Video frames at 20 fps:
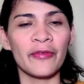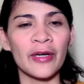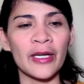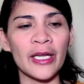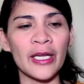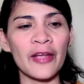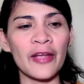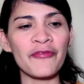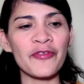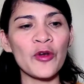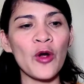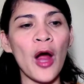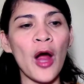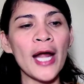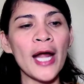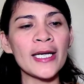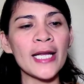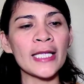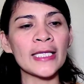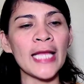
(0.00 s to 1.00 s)
if you
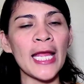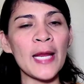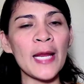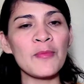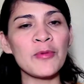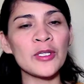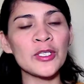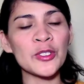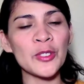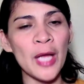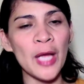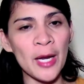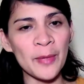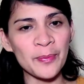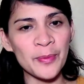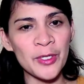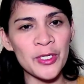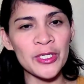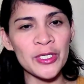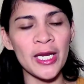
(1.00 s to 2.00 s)
are not able to
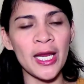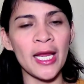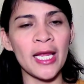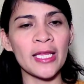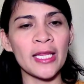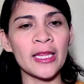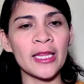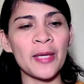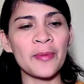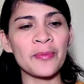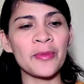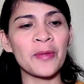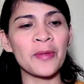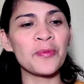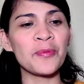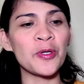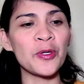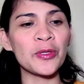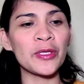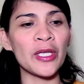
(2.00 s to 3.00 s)
appreciate the
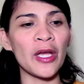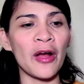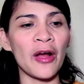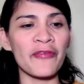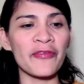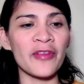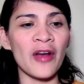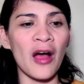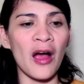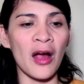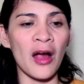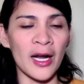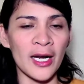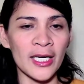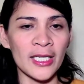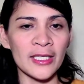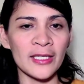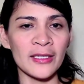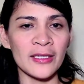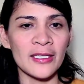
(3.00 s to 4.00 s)
beauty of the
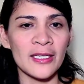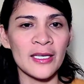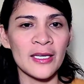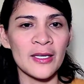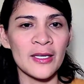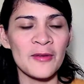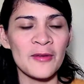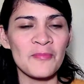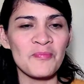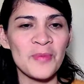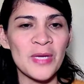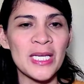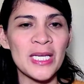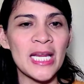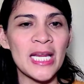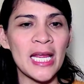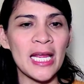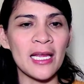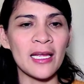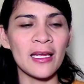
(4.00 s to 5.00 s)
art,
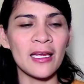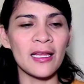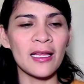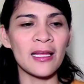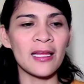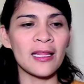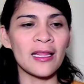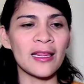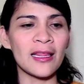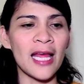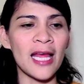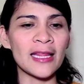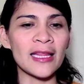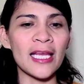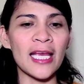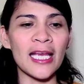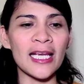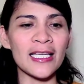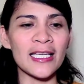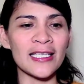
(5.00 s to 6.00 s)
meaning
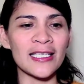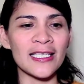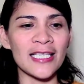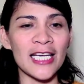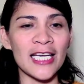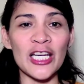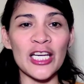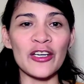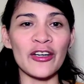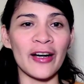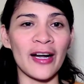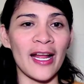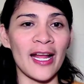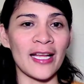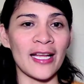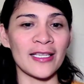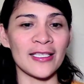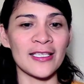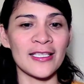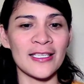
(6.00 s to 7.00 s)
that is
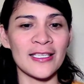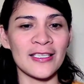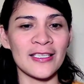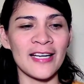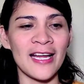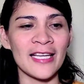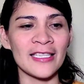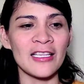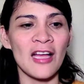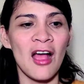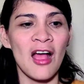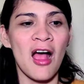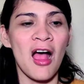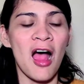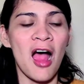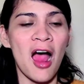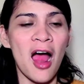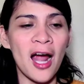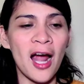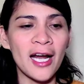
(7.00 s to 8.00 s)
ignorance, right?
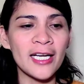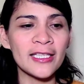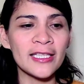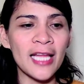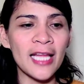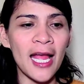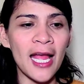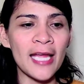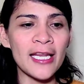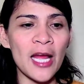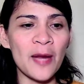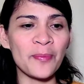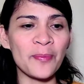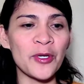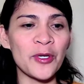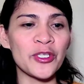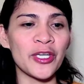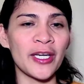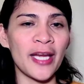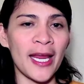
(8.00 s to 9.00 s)
Art
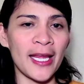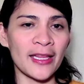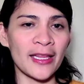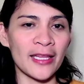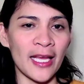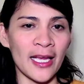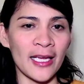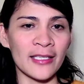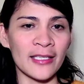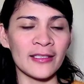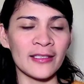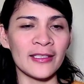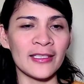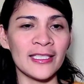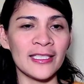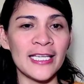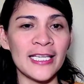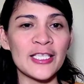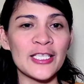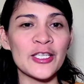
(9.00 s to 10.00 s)
unappreciated
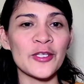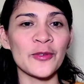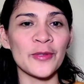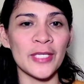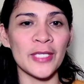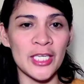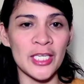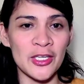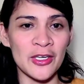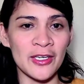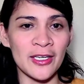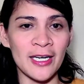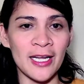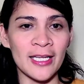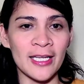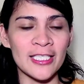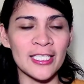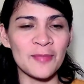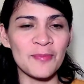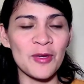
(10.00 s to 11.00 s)
leads to
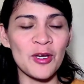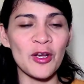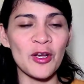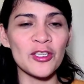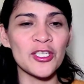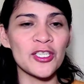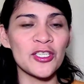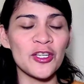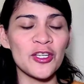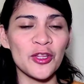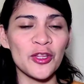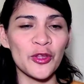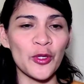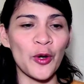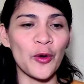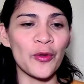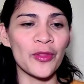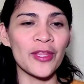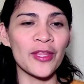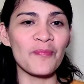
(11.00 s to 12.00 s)
ignorance because you don't
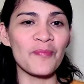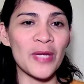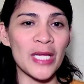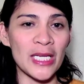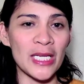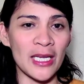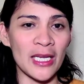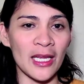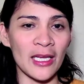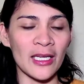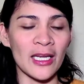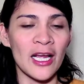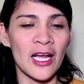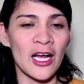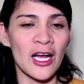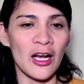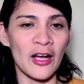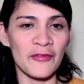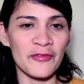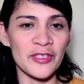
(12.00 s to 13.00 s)
know the meaning
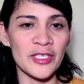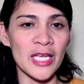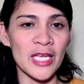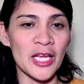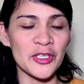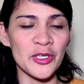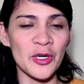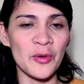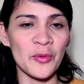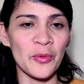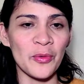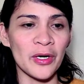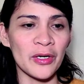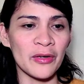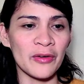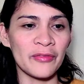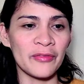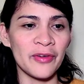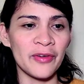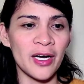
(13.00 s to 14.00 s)
of such a
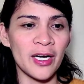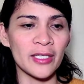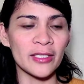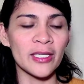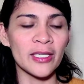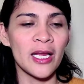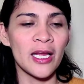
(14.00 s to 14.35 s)
work of art.